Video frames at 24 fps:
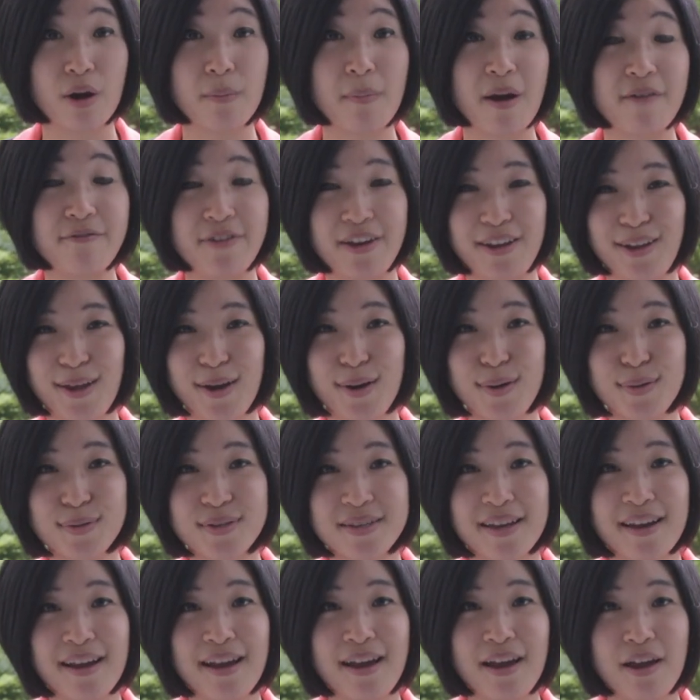my
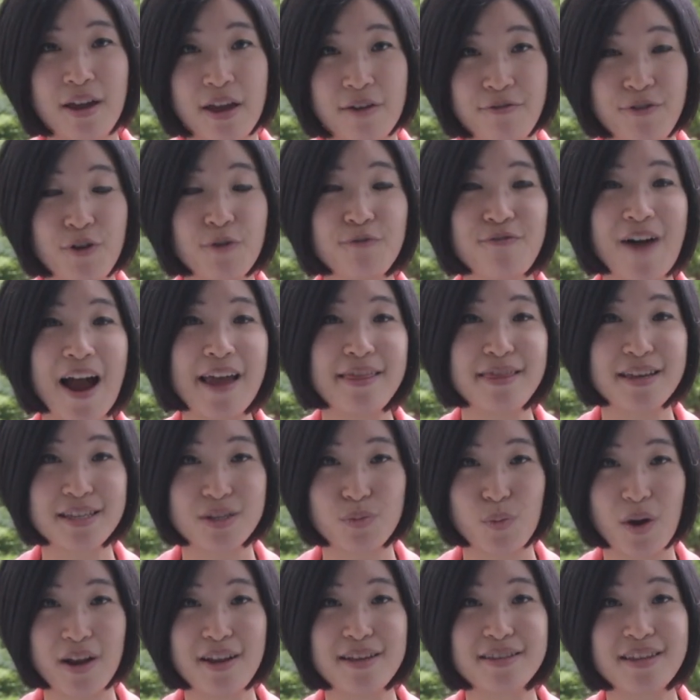videos if you find
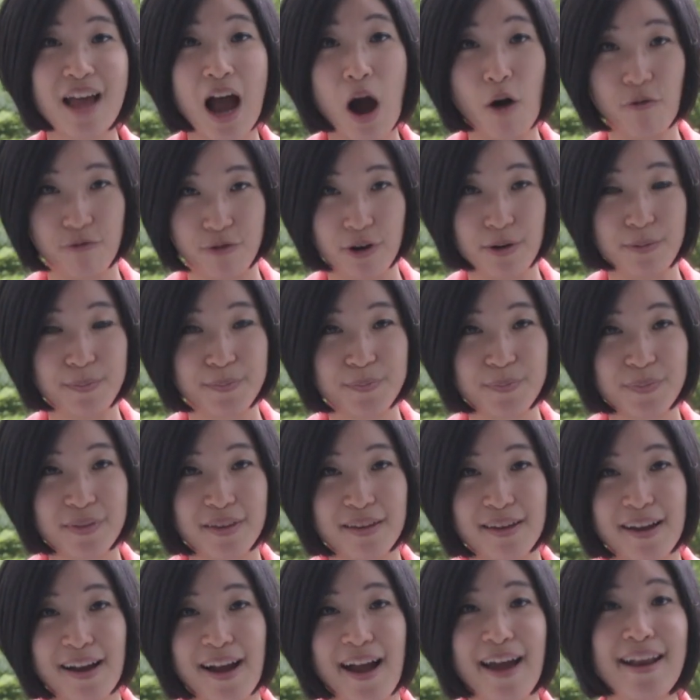this one is helpful.
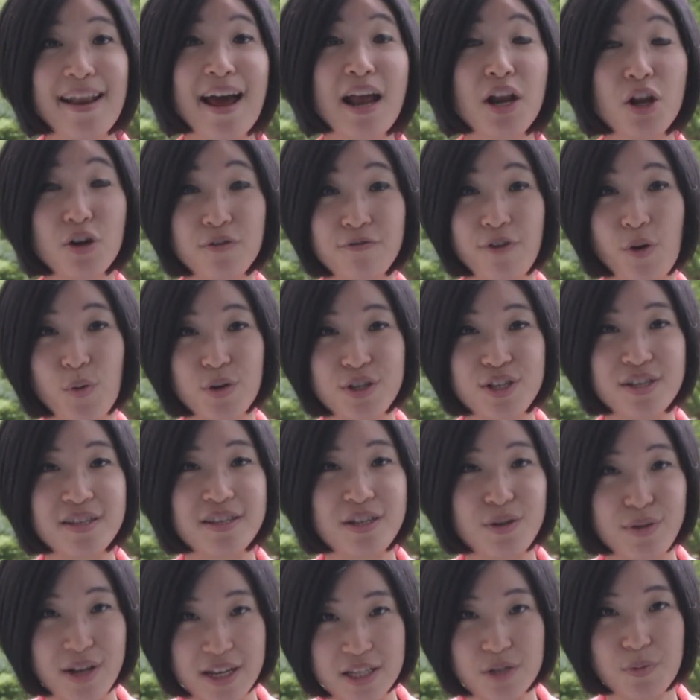And I look forward to
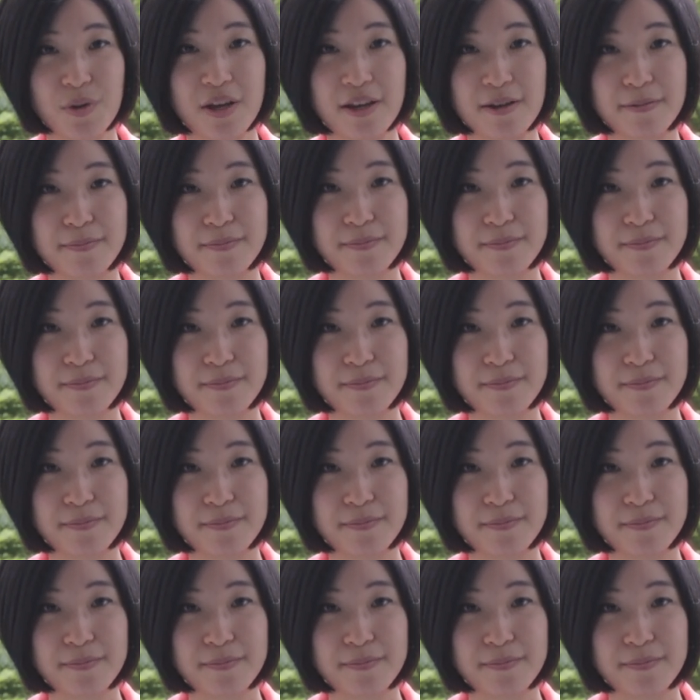see you next week.